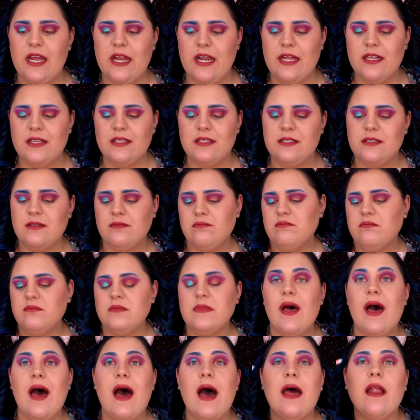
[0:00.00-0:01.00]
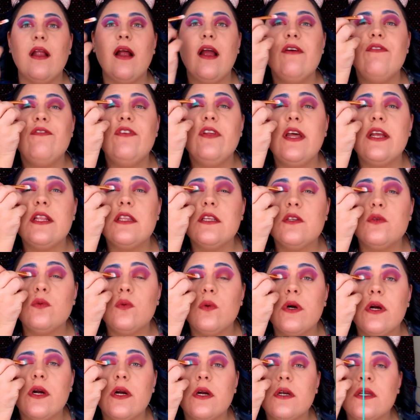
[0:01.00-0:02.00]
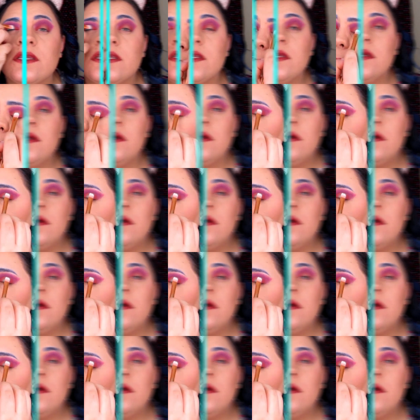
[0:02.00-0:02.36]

and I feel like this works.